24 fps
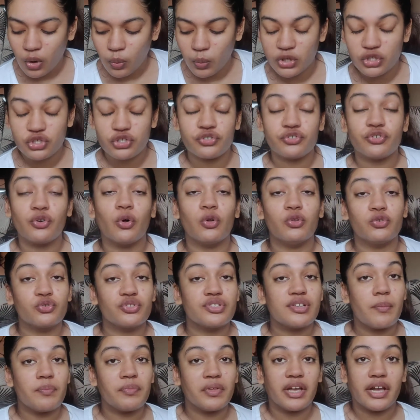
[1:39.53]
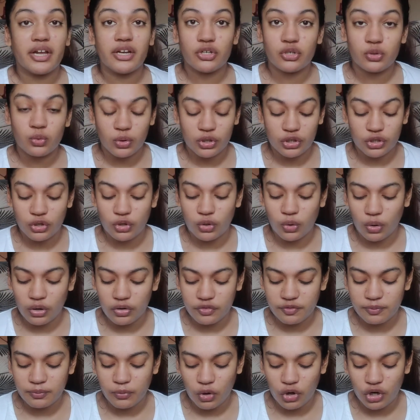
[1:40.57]
which is also something I do on a
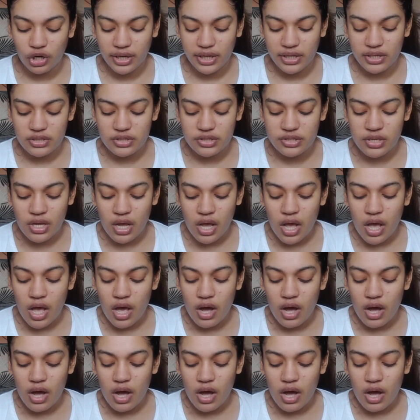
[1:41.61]
lot of mornings.